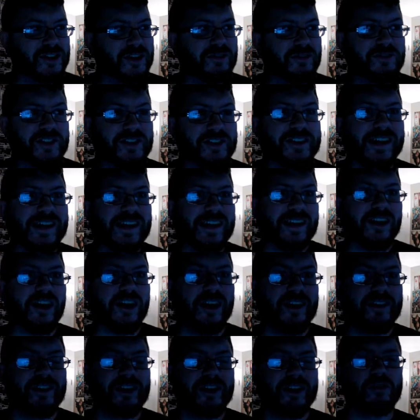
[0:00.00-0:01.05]
She was just kind of
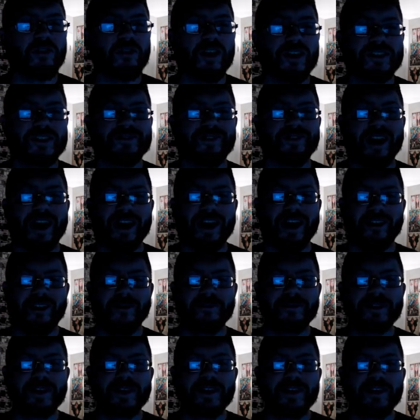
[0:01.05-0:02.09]
caught in the
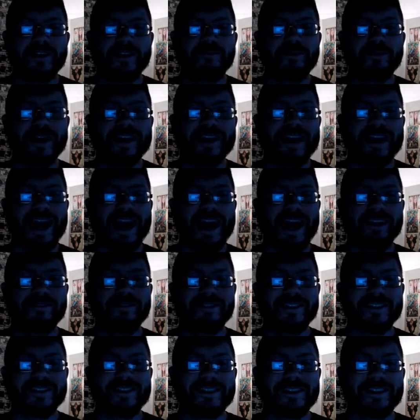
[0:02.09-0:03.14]
crossfire. But yeah,
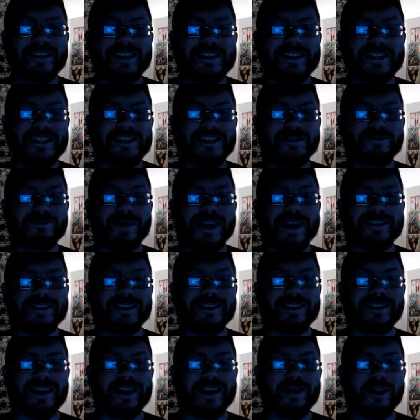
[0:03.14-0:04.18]
this is just
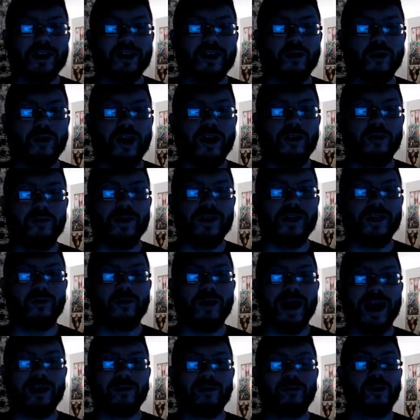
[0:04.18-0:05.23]
basically the crow with a
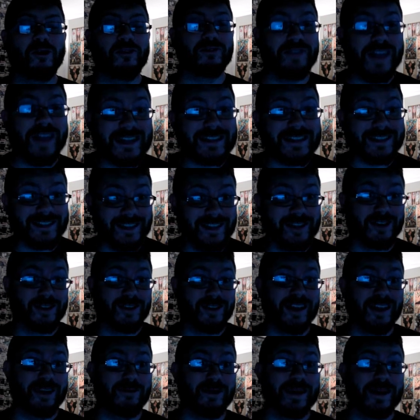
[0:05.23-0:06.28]
werewolf. That's
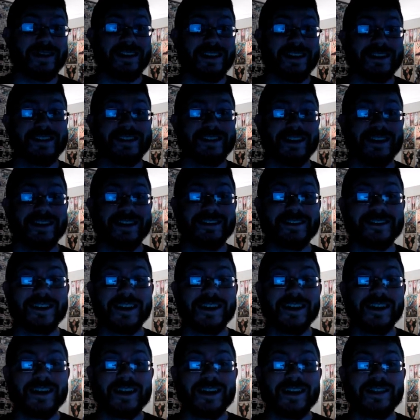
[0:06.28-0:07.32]
literally what this
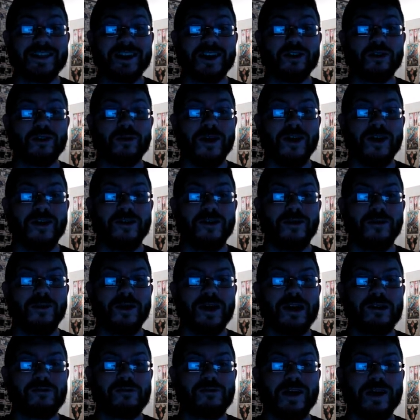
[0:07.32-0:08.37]
is. The
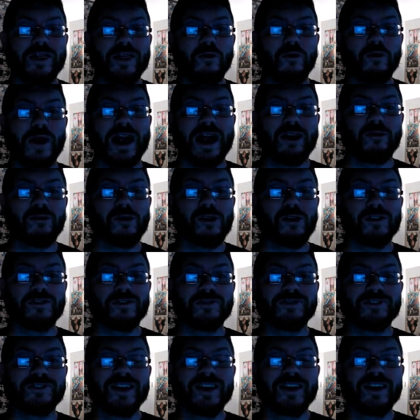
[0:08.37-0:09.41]
crow with a
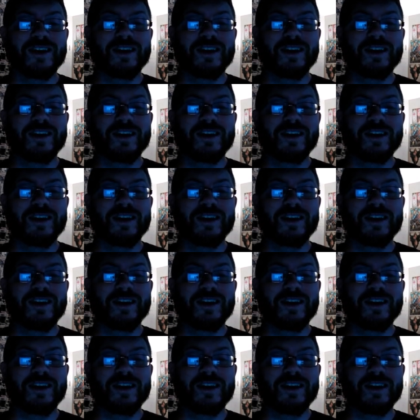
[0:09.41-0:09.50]
werewolf.